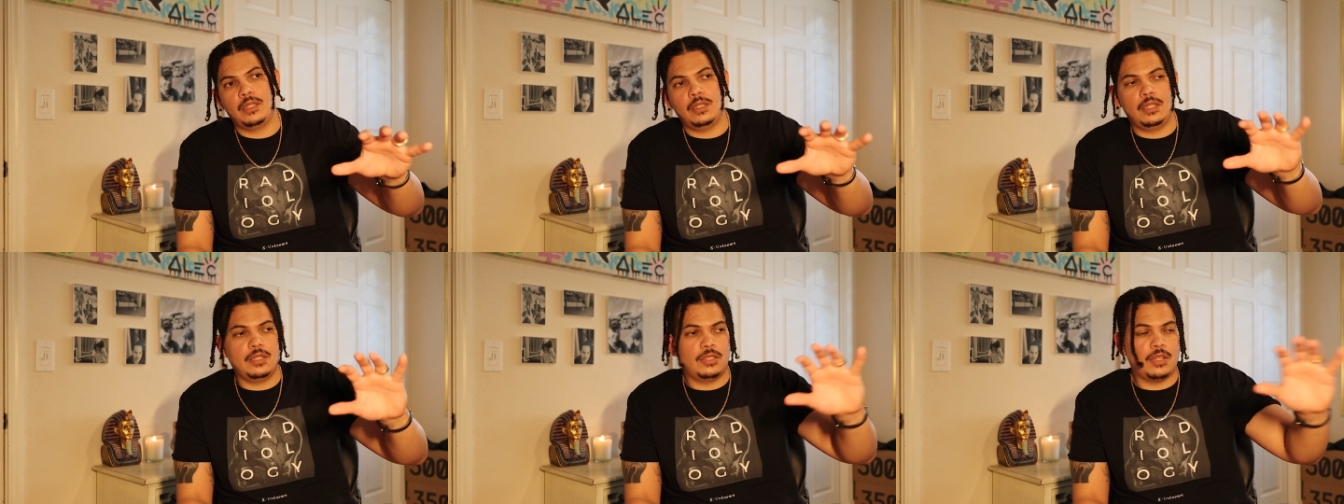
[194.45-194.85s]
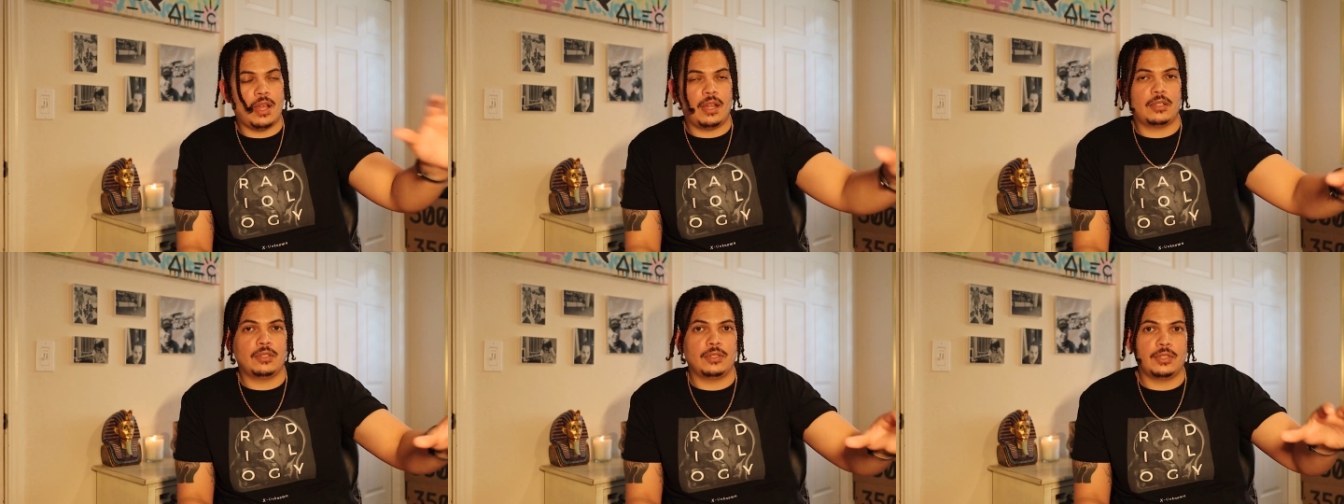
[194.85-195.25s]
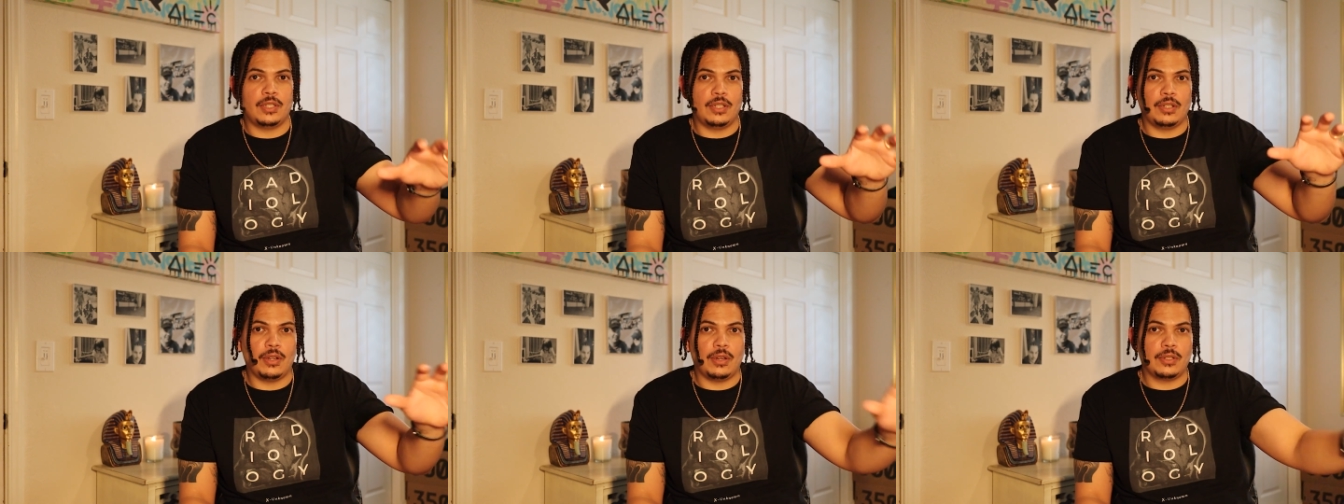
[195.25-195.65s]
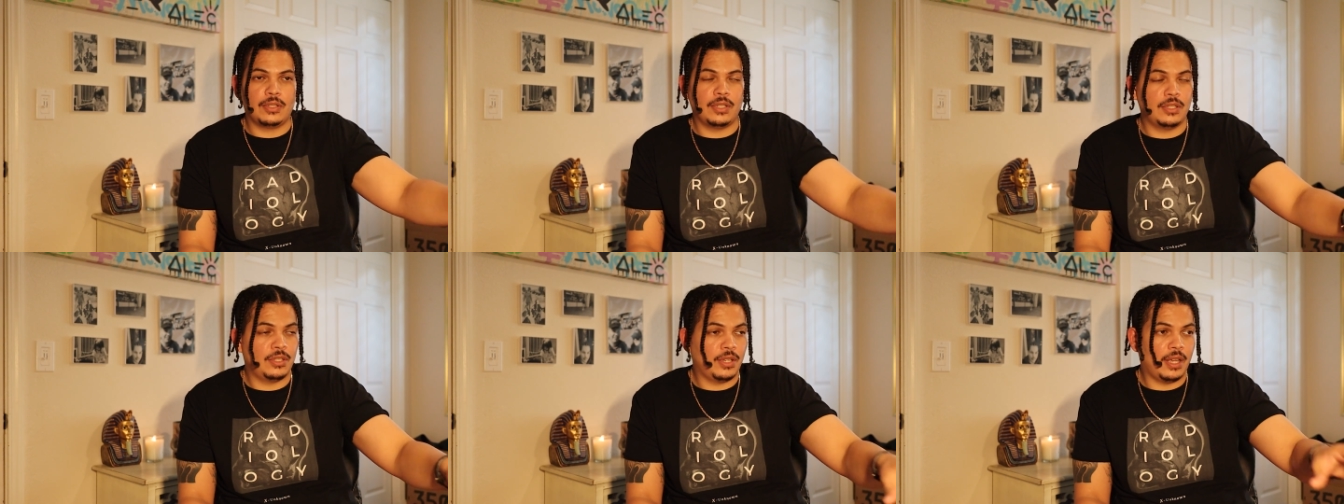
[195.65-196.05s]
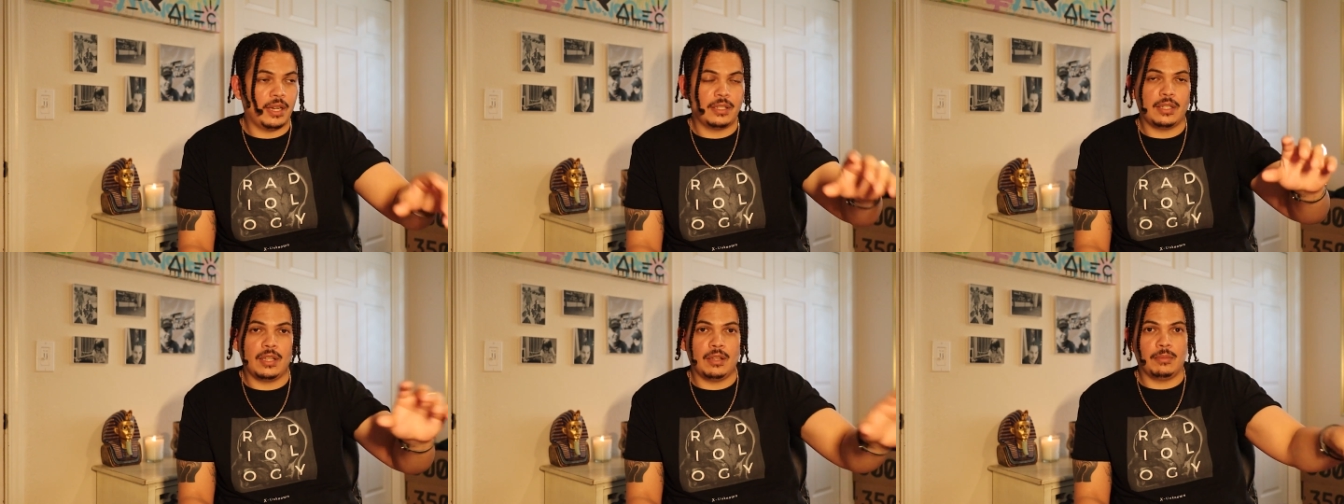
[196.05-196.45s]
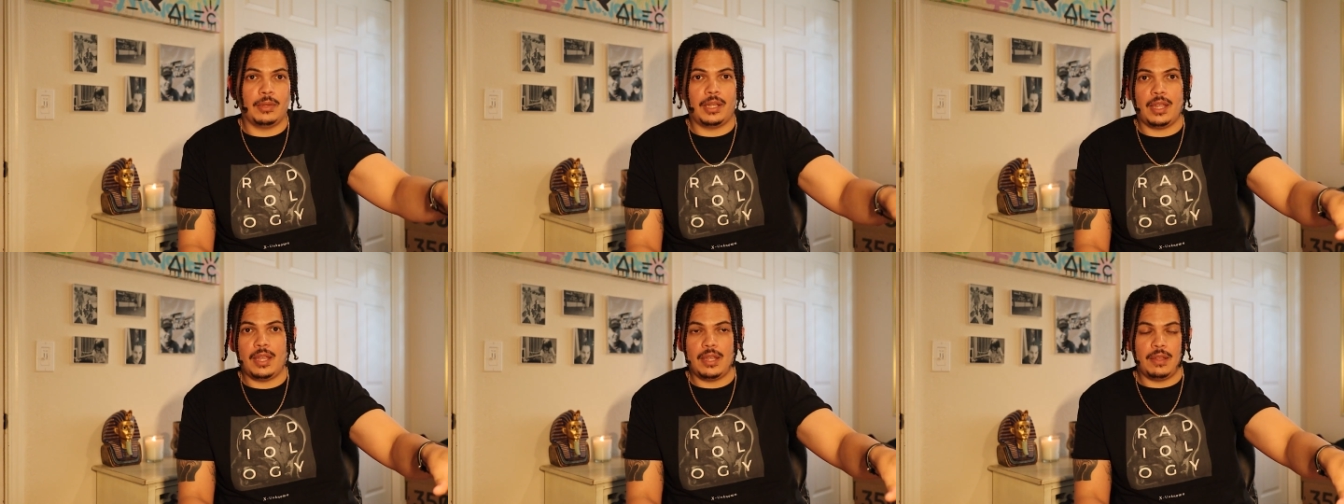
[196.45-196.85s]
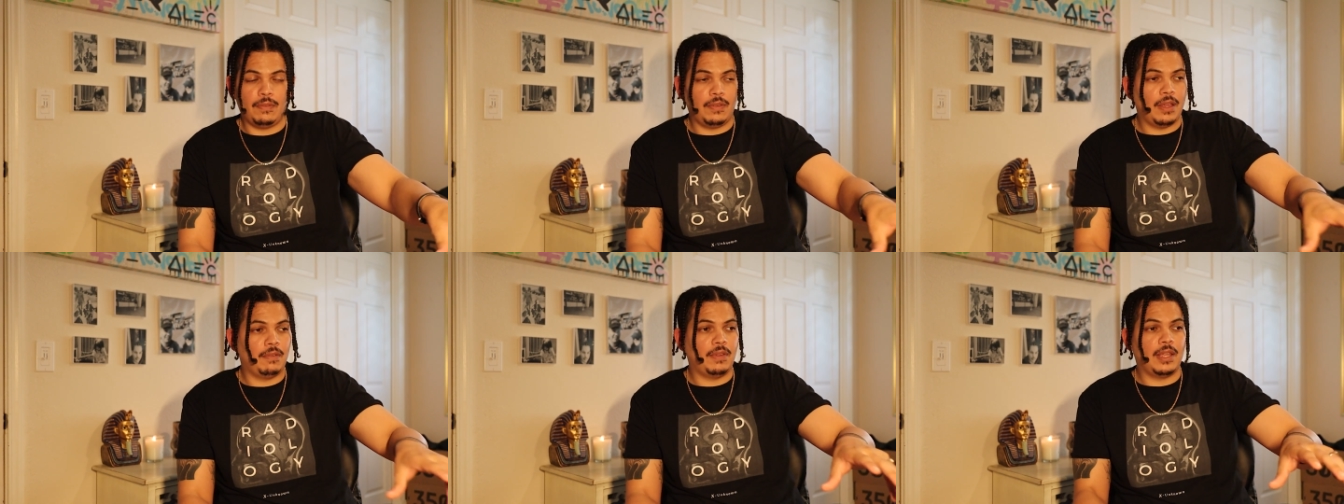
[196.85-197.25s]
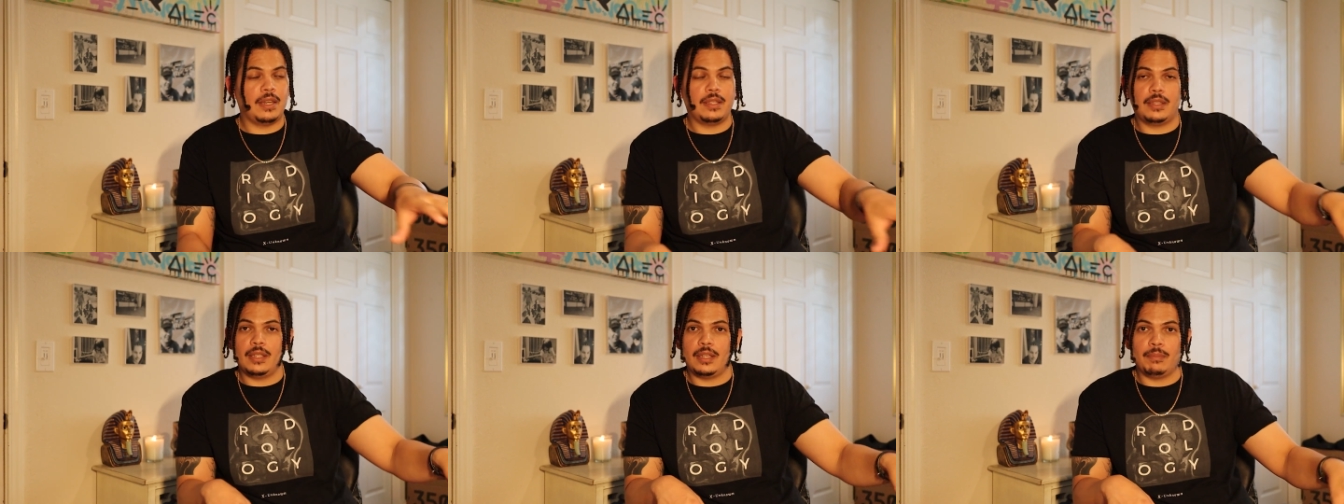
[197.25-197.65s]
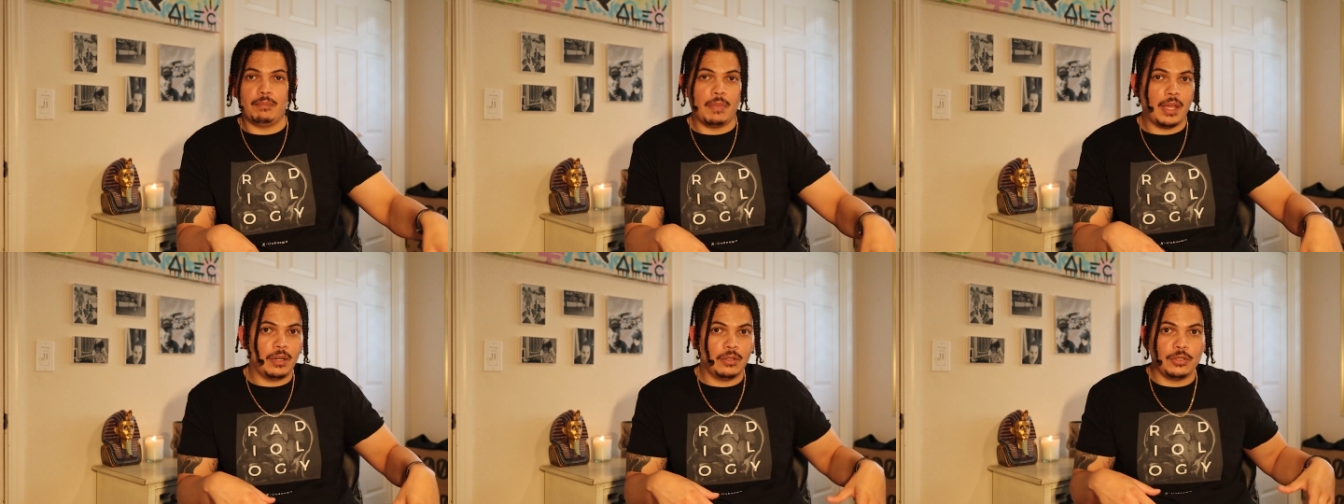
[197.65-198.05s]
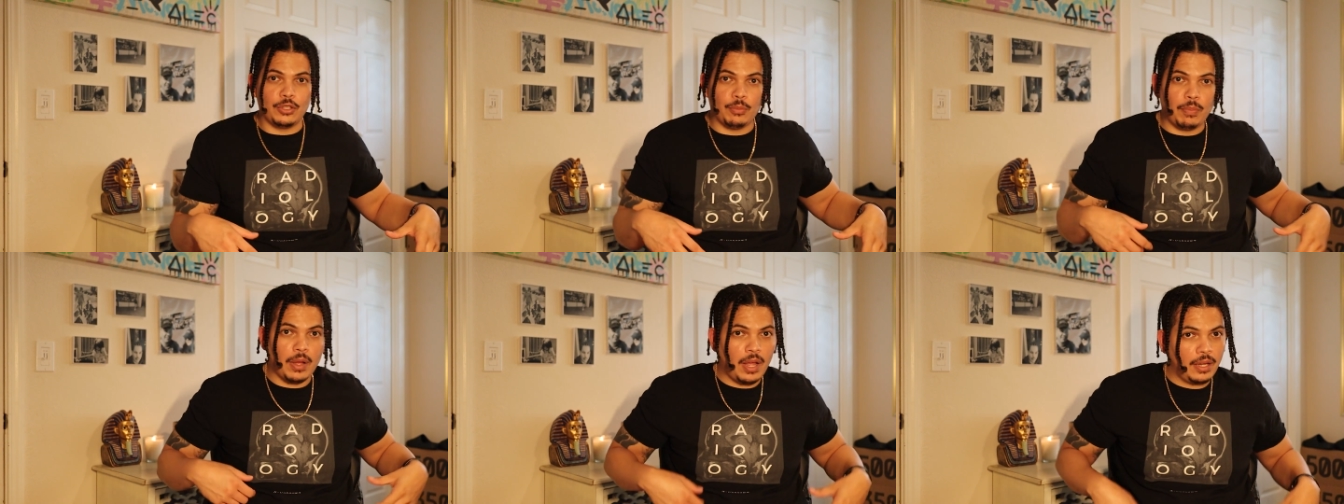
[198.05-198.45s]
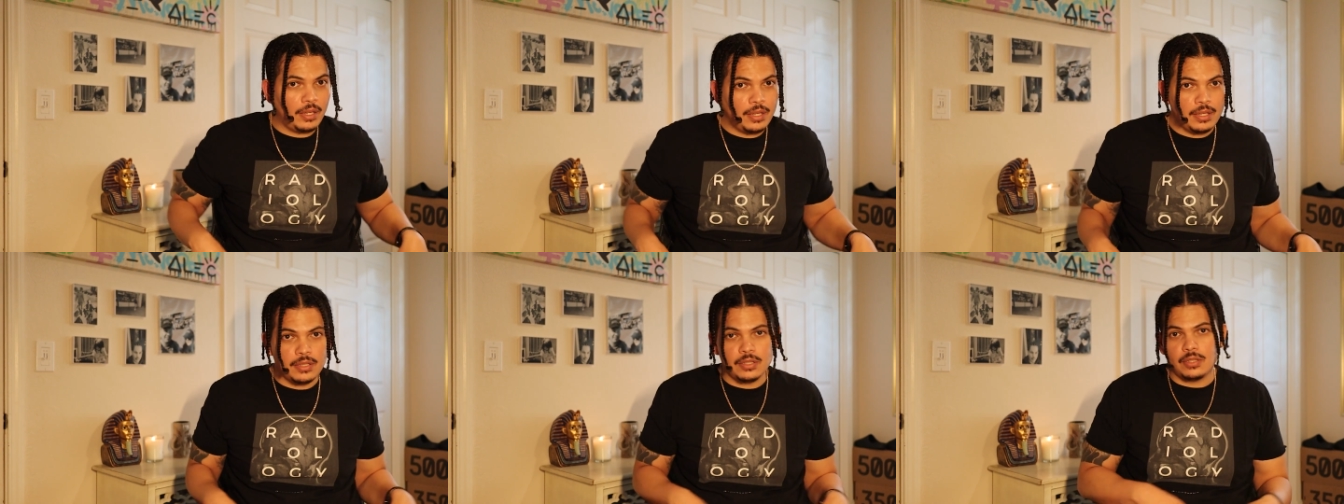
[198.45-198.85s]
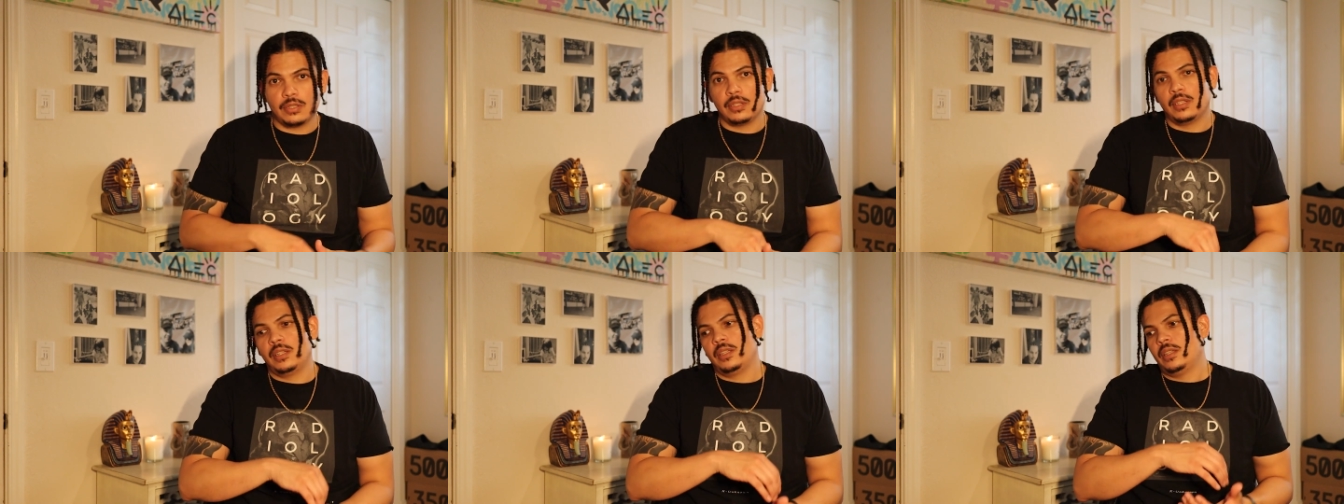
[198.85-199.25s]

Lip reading: these doctors and nurses, you got to tell them like, hey, if you have anything metal in your pockets,